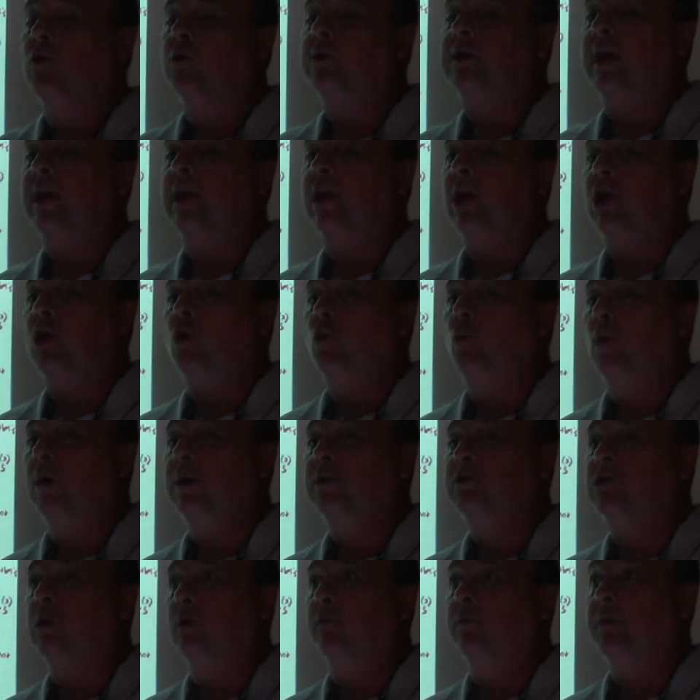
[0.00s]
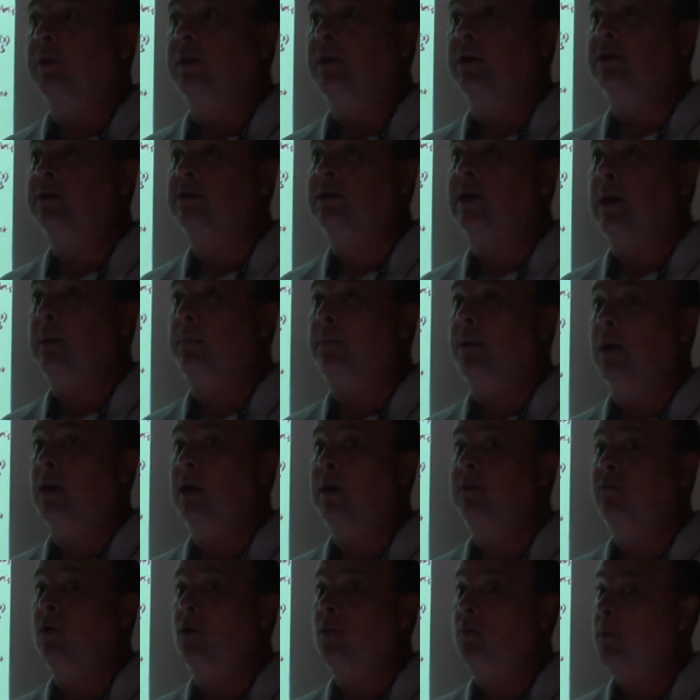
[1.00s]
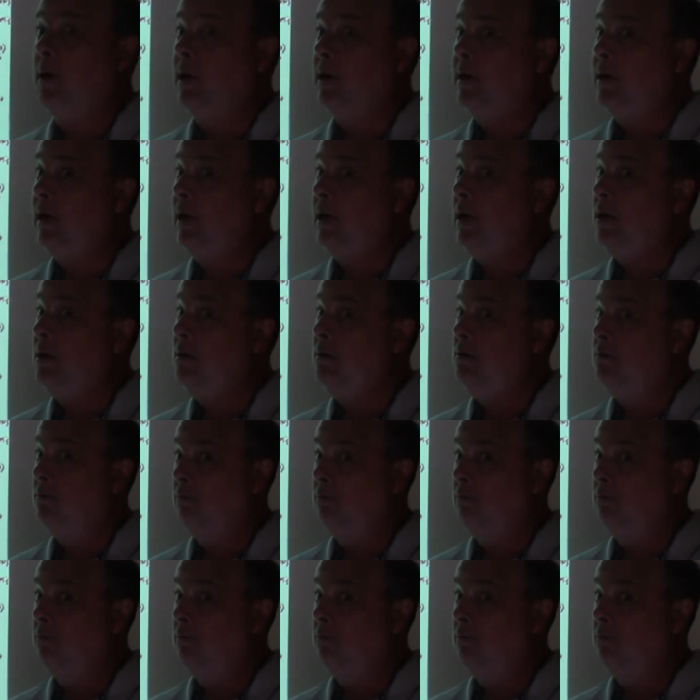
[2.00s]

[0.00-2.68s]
take a quiz over this, I believe, on Monday.